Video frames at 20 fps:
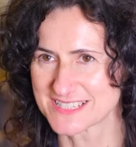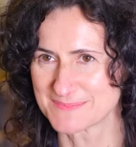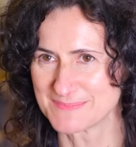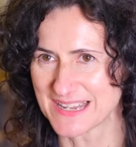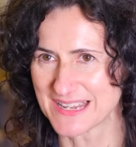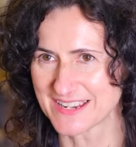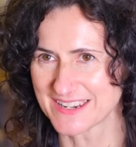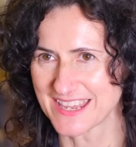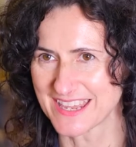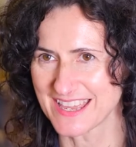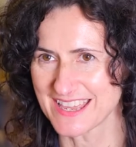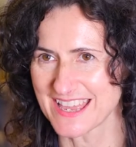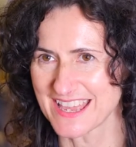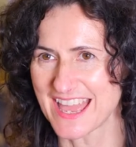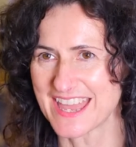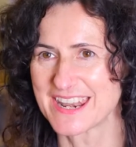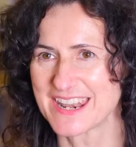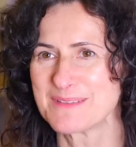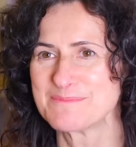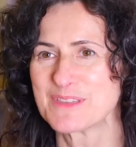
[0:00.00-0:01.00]
Milner
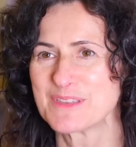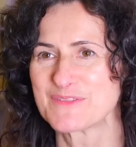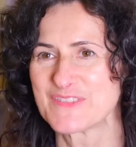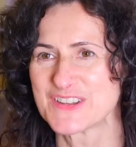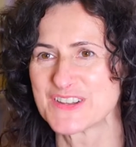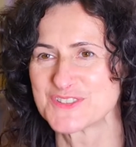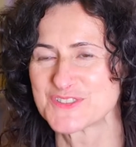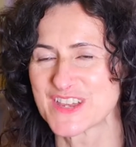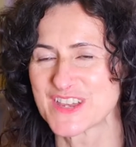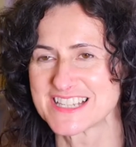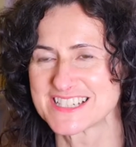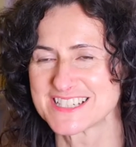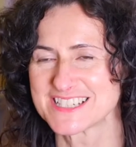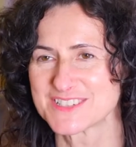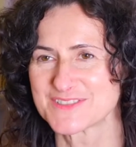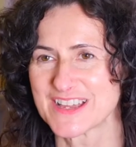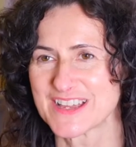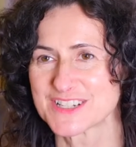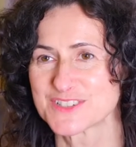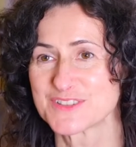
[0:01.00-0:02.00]
and I'm the fundraising
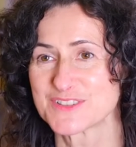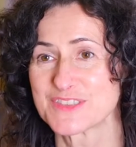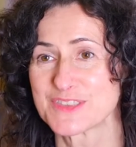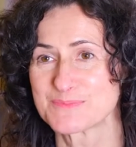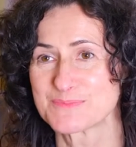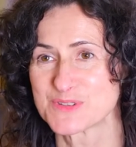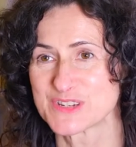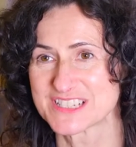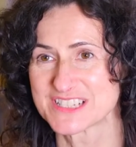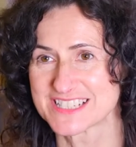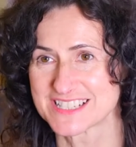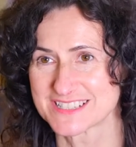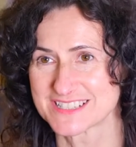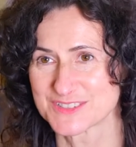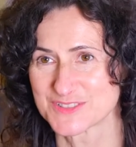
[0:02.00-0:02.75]
director at the Prince's